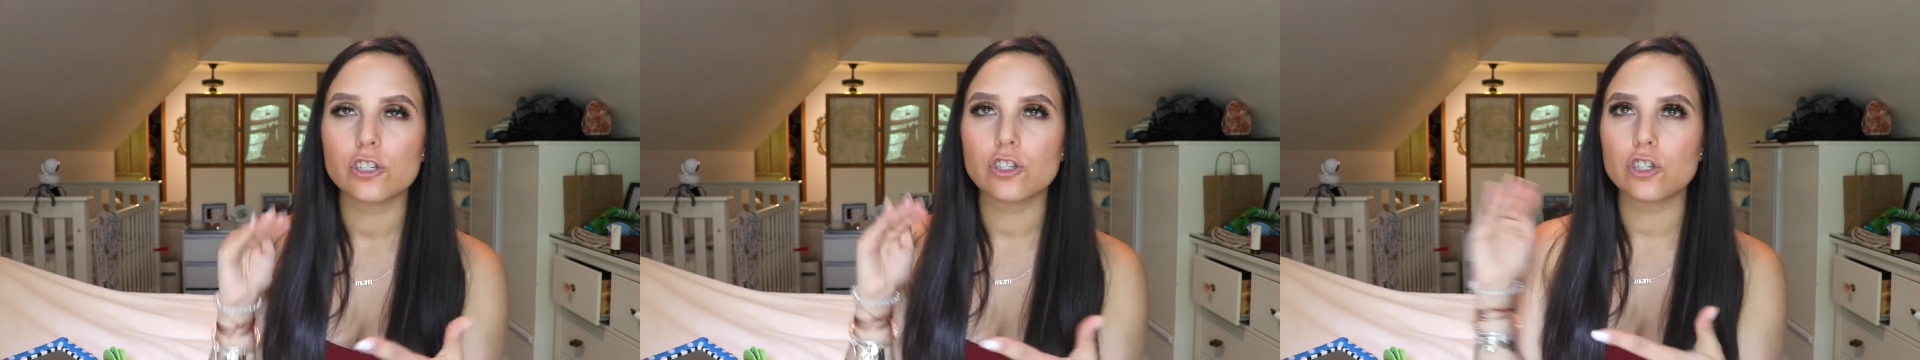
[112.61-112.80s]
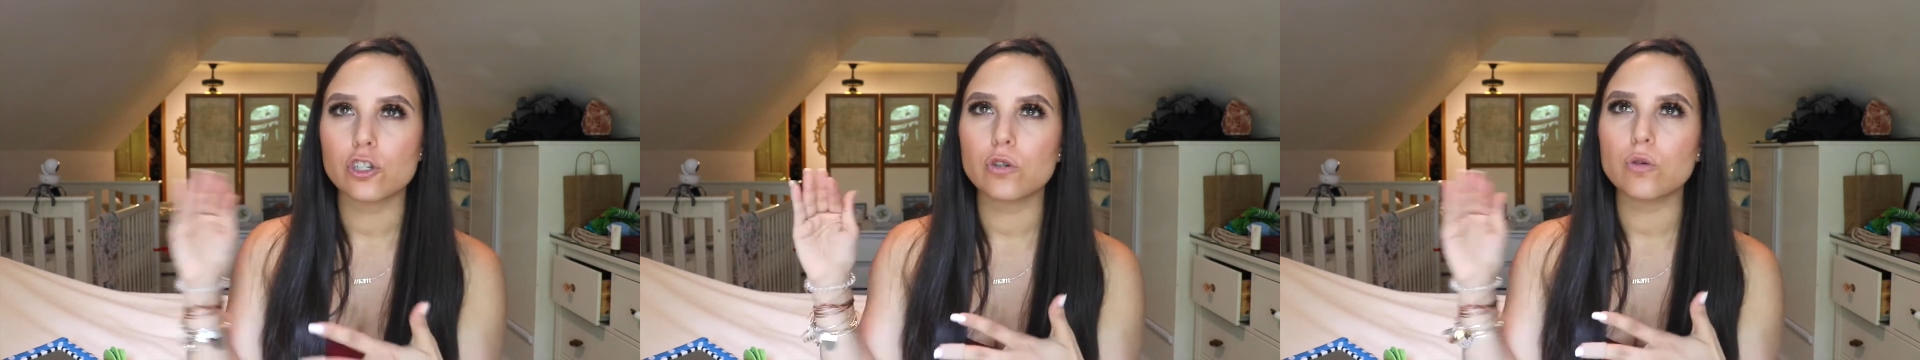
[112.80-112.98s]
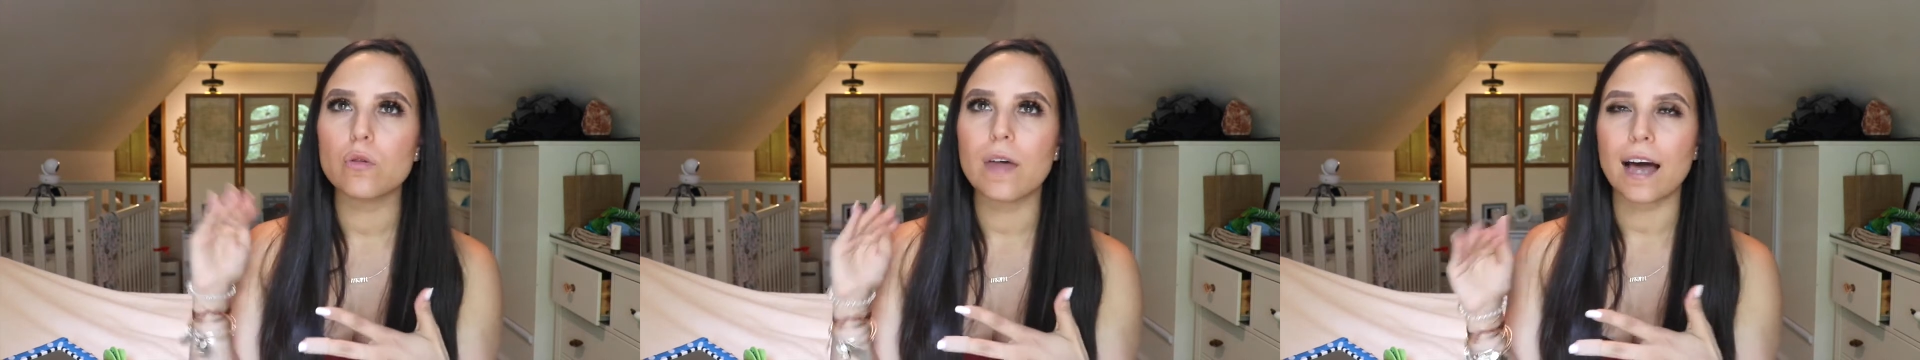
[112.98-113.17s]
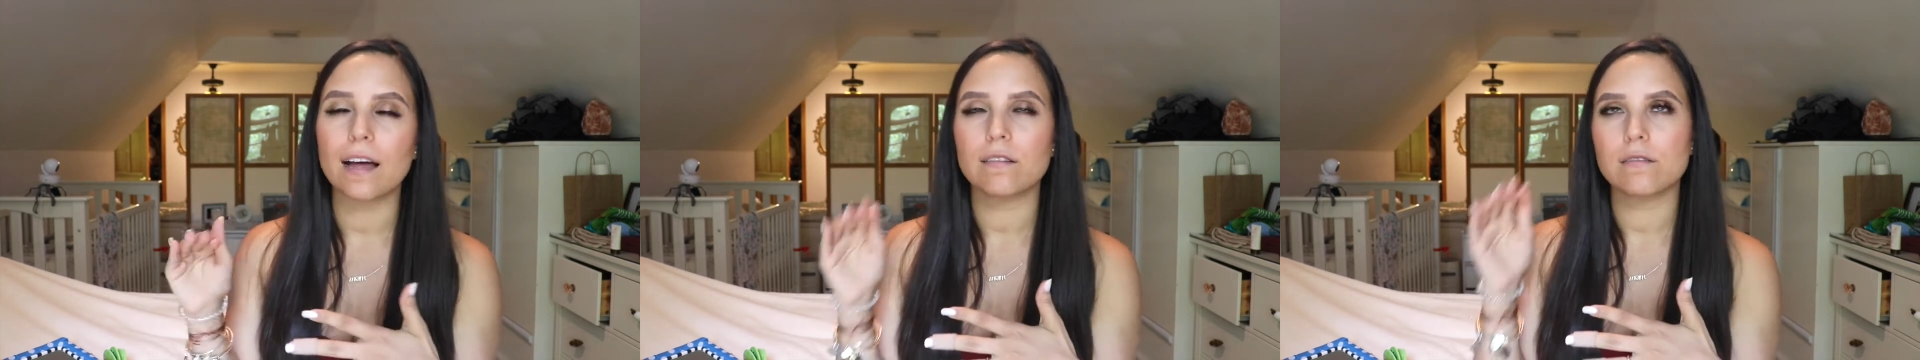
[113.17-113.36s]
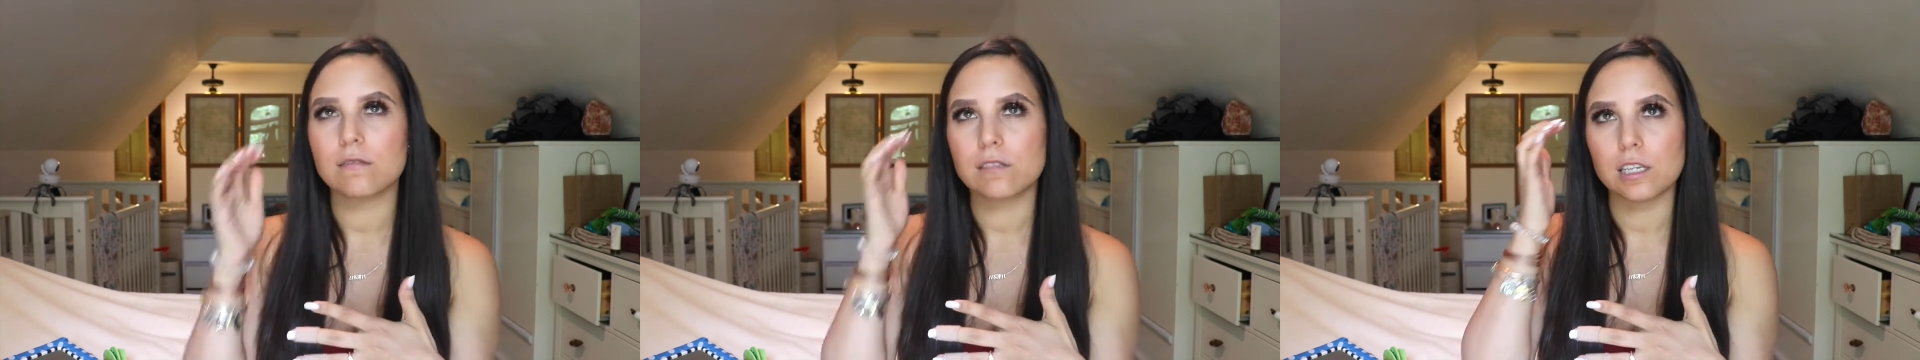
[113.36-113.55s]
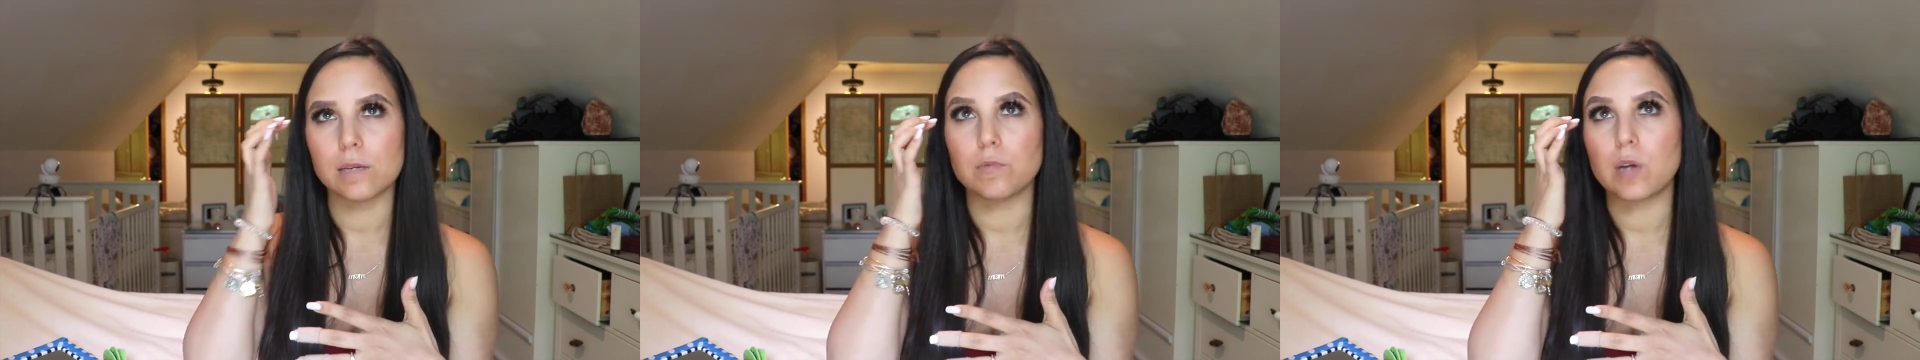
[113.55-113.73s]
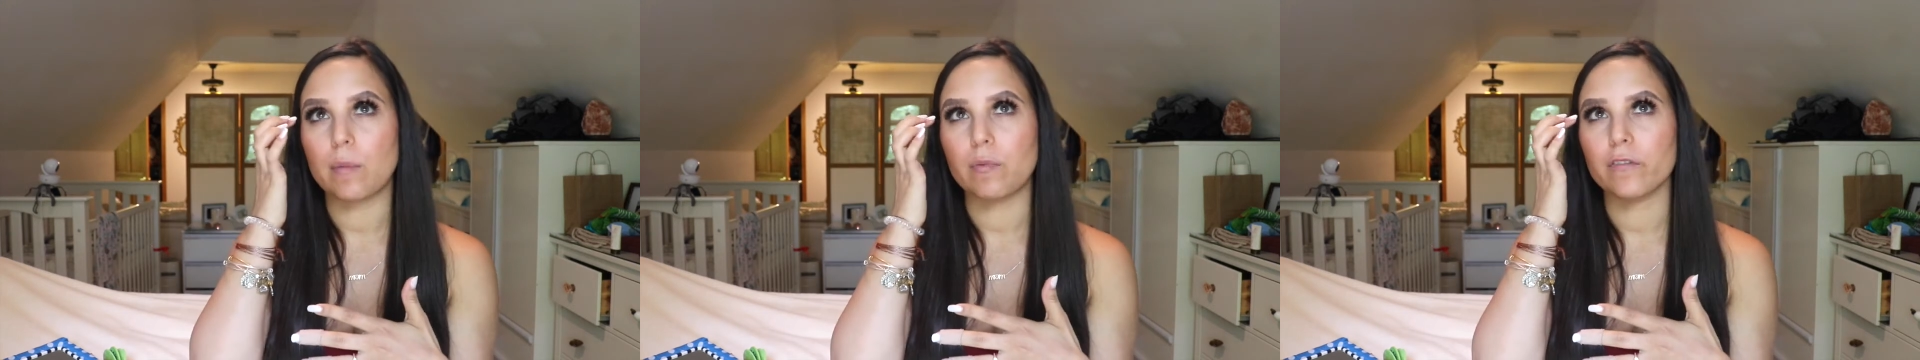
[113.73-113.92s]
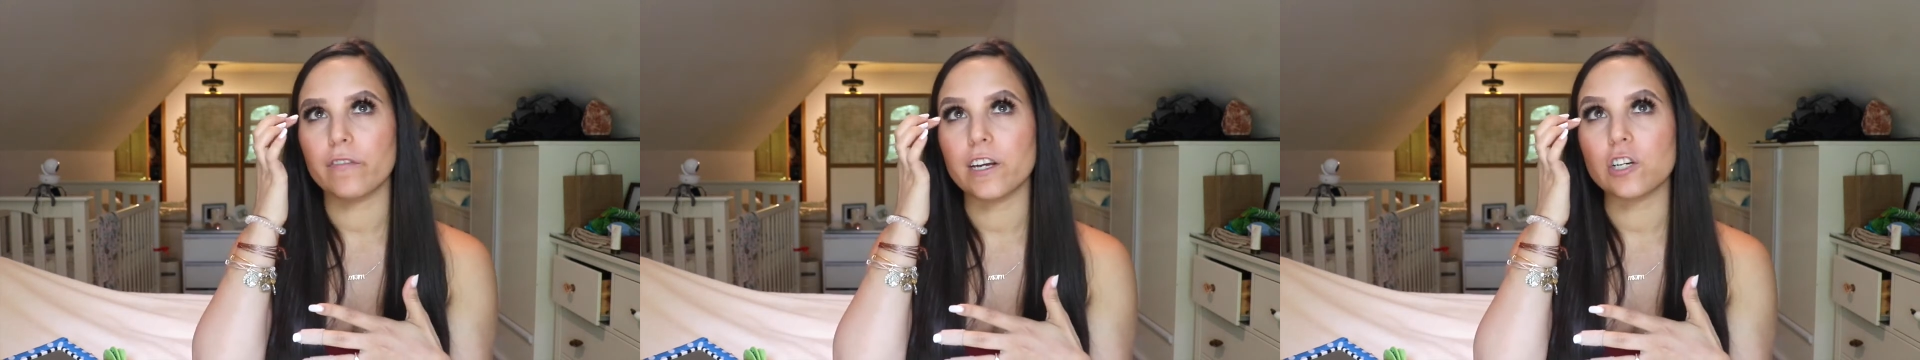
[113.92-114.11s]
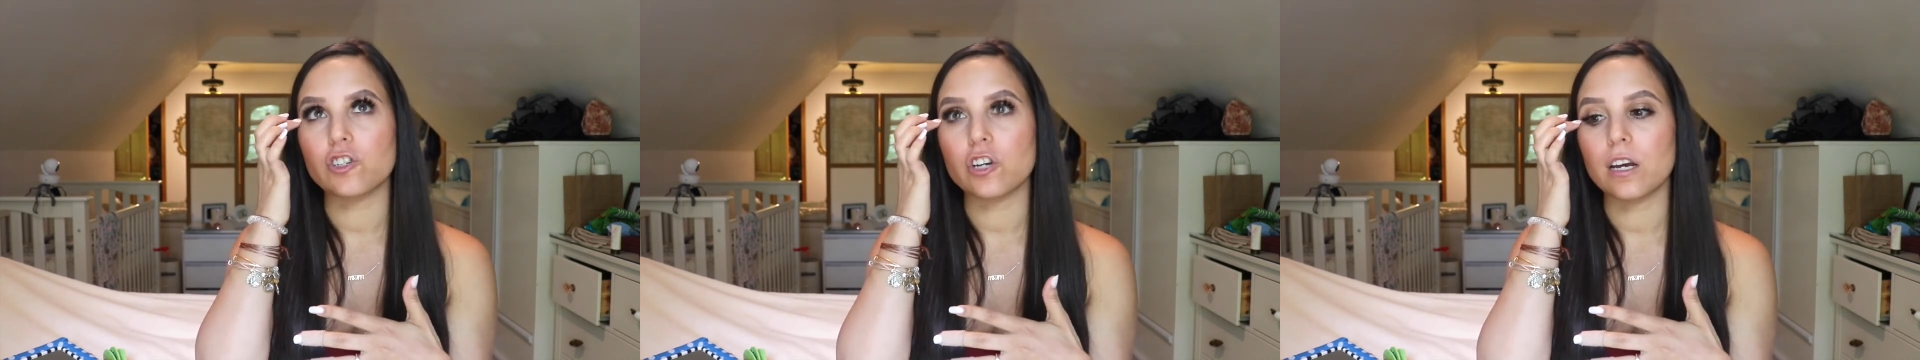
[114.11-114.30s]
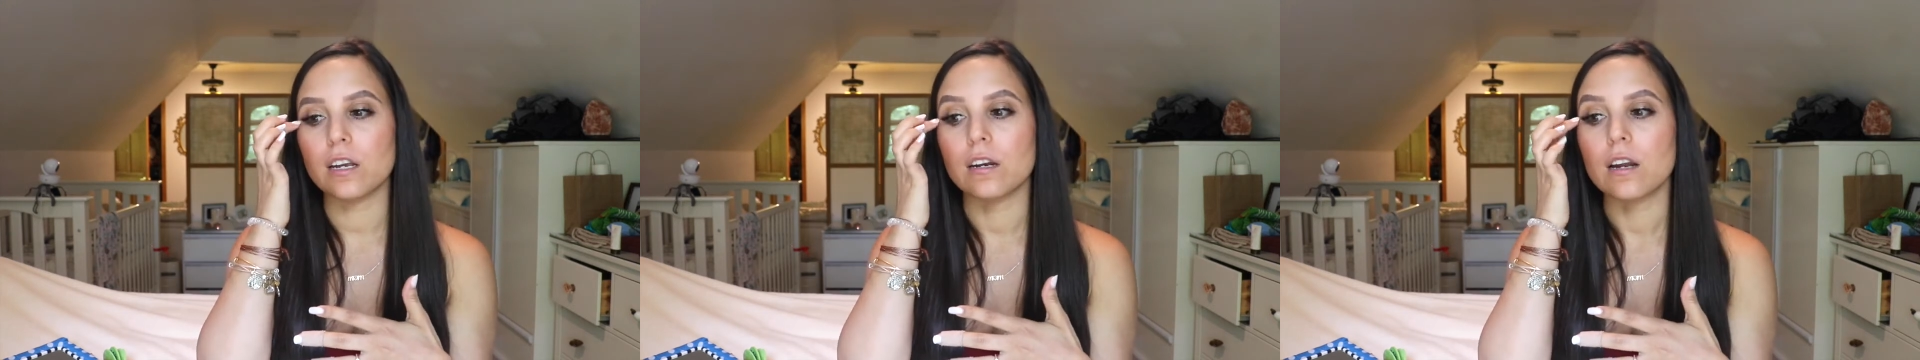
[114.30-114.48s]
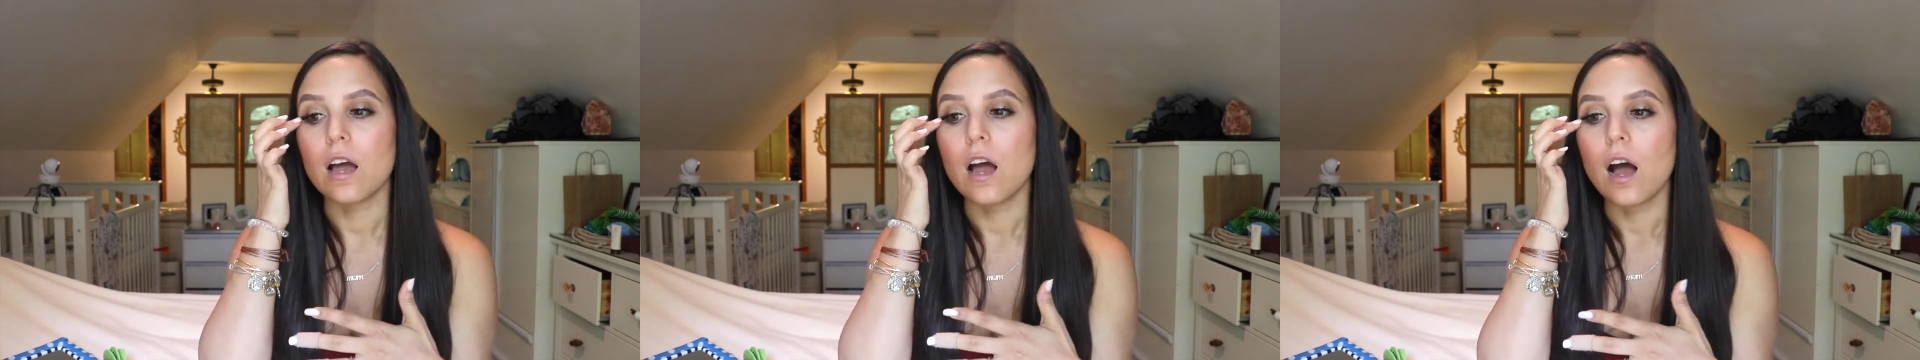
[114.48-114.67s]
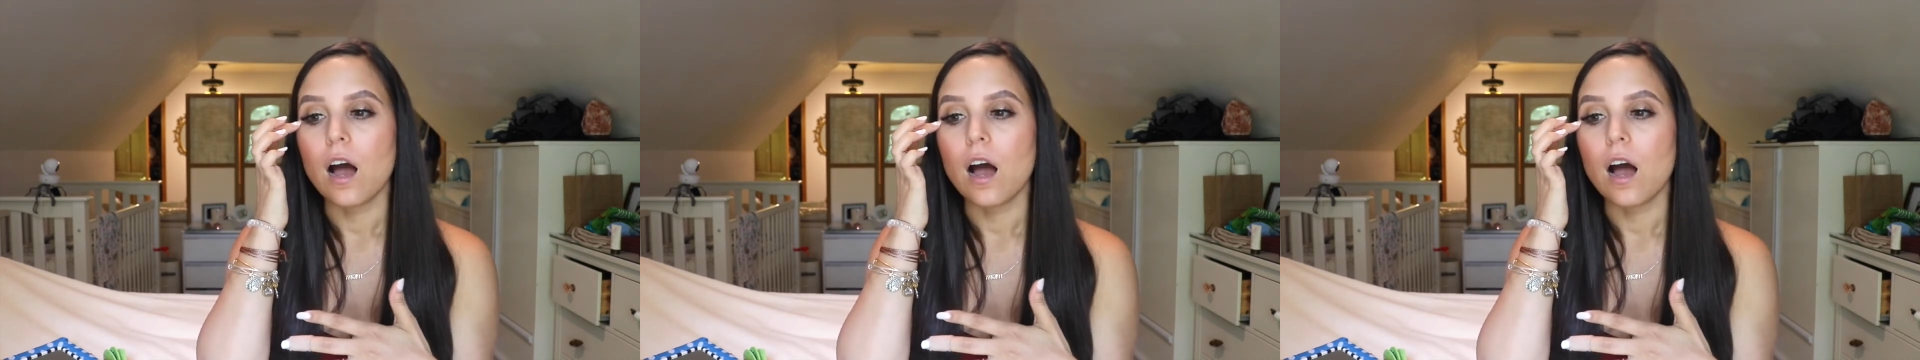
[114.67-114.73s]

to that sleep deprivation.